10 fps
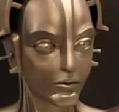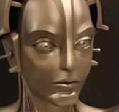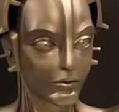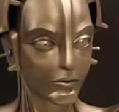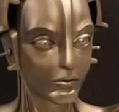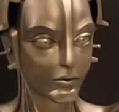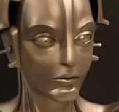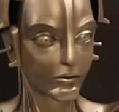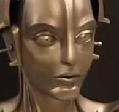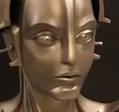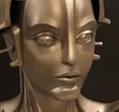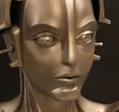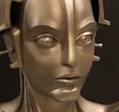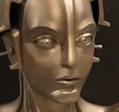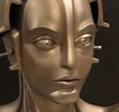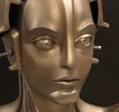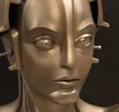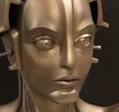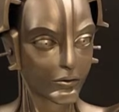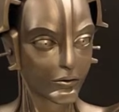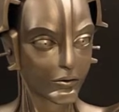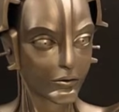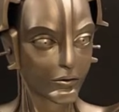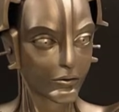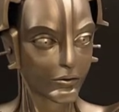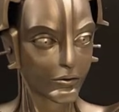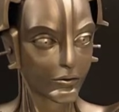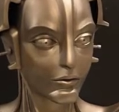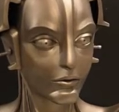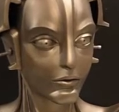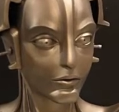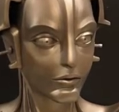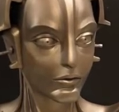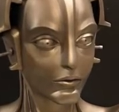Nothing is said.